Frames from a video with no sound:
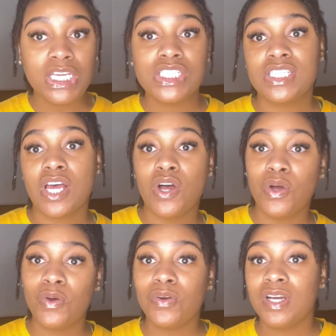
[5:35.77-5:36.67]

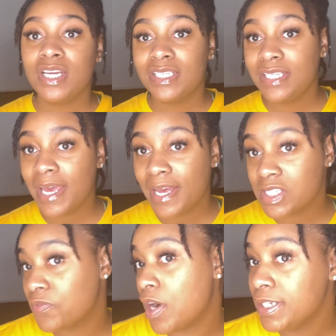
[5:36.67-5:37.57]
So yeah, as
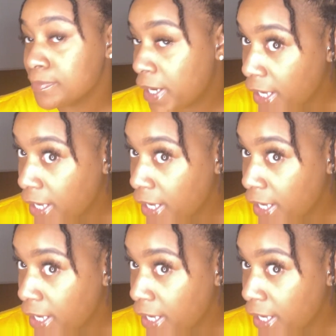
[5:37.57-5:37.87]
far as my